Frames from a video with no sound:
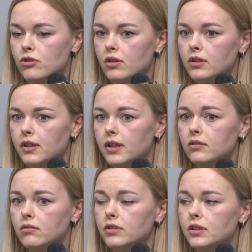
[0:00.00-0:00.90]

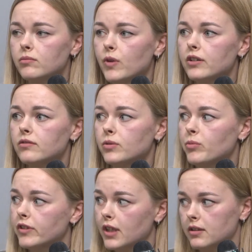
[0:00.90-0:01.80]
prohibition of
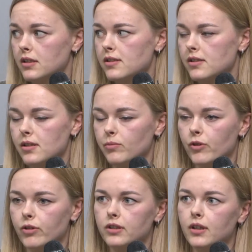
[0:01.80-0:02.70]
torture and
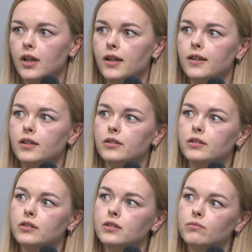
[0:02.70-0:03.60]
suffering.
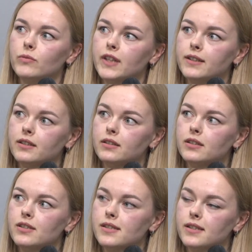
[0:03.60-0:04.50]
All of such
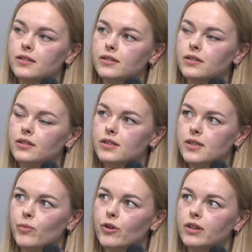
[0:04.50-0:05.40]
weapon systems, they
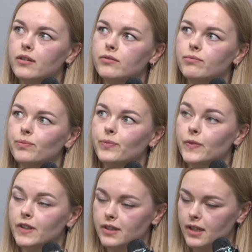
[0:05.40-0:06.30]
should be in
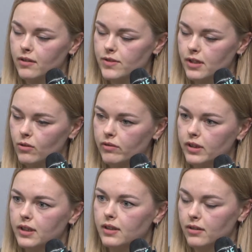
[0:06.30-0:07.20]
compliance with this
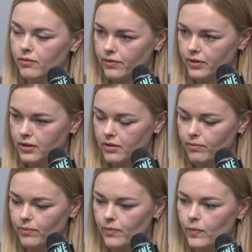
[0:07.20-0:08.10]

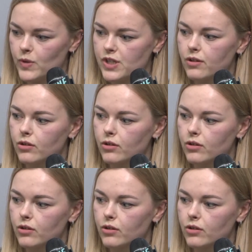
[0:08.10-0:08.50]
prohibition.